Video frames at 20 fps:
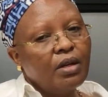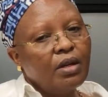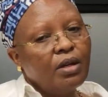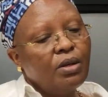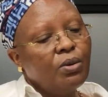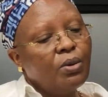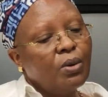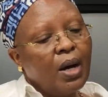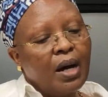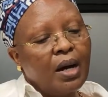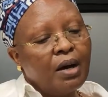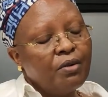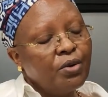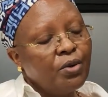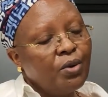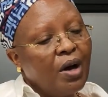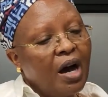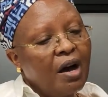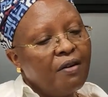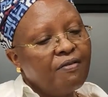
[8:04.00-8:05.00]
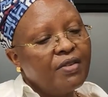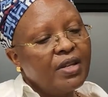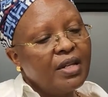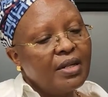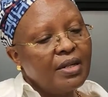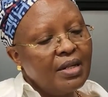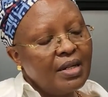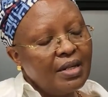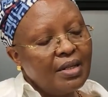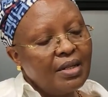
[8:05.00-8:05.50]
you have
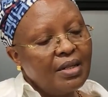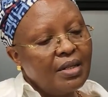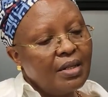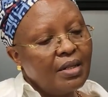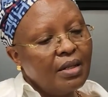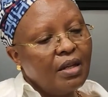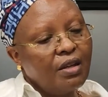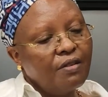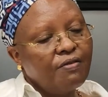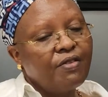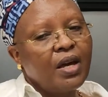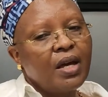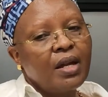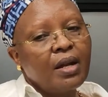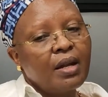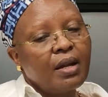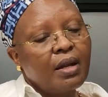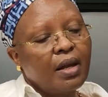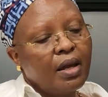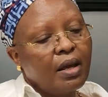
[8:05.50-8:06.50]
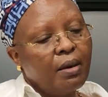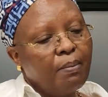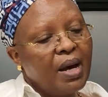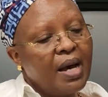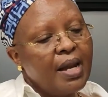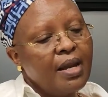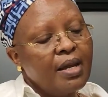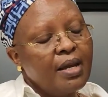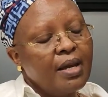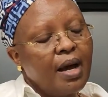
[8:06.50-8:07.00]
indeed given
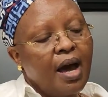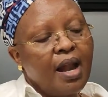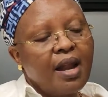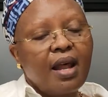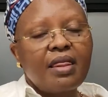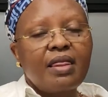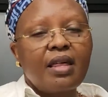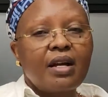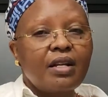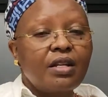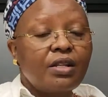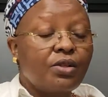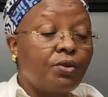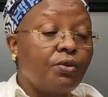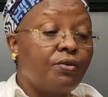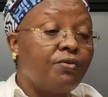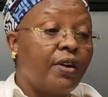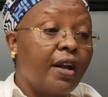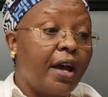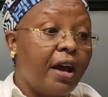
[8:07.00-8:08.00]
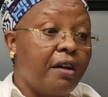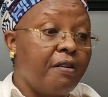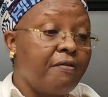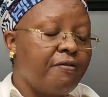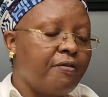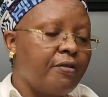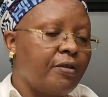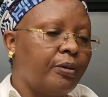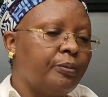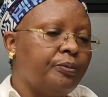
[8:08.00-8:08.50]
Kimani another lease of life,
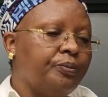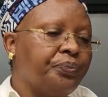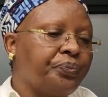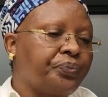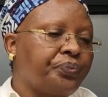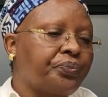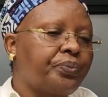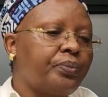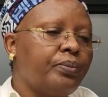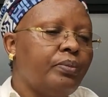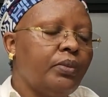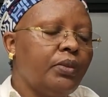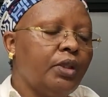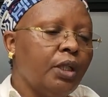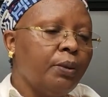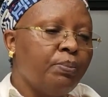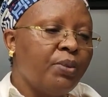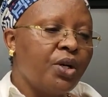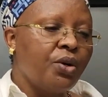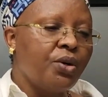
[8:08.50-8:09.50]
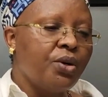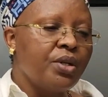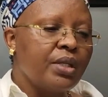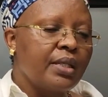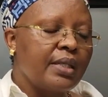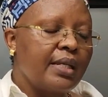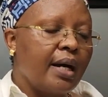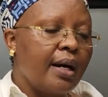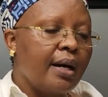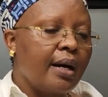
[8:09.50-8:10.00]
because